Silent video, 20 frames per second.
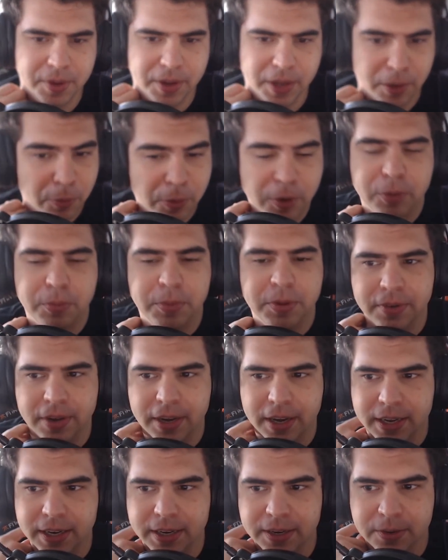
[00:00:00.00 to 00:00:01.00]
It will be
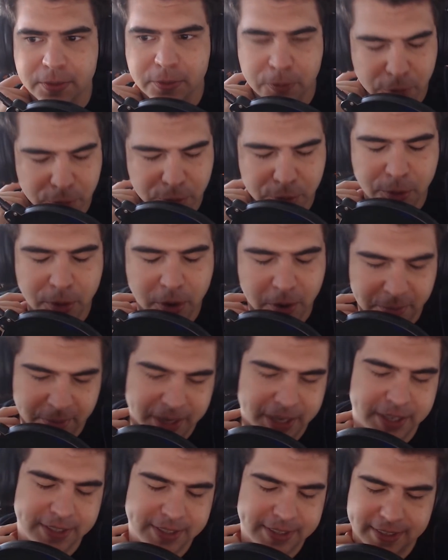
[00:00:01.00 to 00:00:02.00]
fine. We'll do our
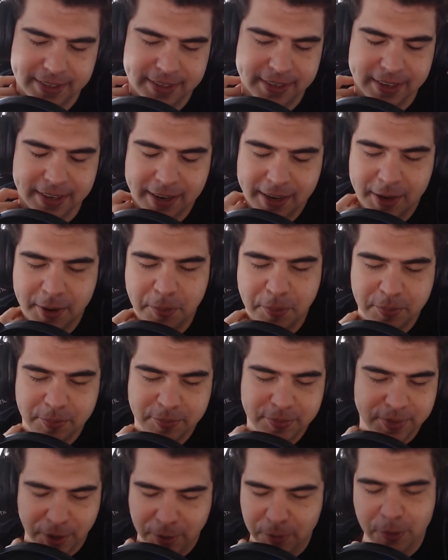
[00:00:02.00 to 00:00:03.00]
best.
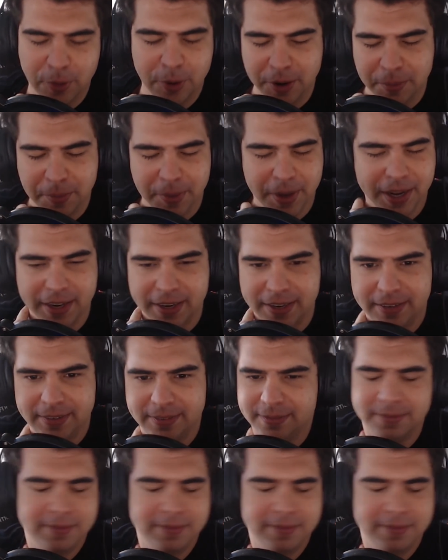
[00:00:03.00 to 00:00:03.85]
Don't worry about it.